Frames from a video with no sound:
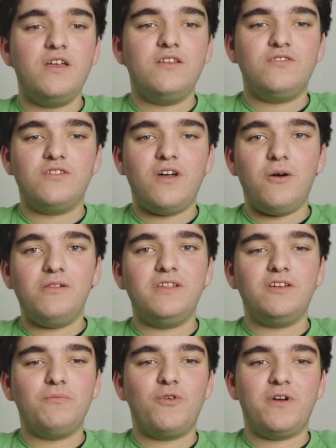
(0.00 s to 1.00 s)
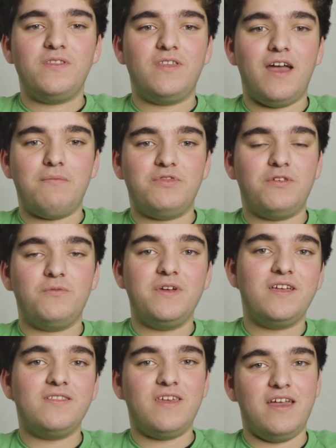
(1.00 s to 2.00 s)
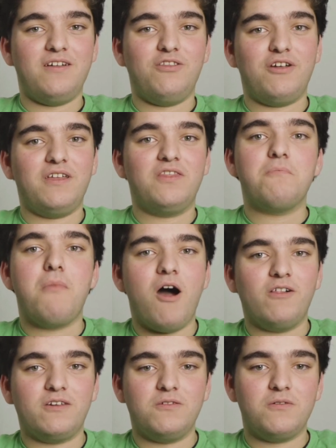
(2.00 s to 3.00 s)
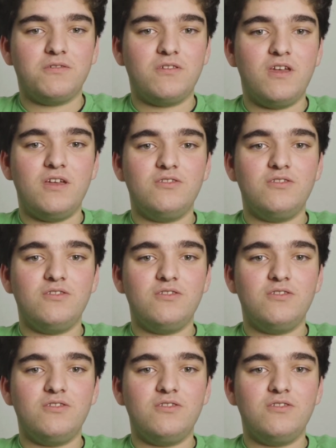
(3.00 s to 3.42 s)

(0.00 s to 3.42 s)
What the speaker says: To go a little more in depth, we can take a look at the molecules.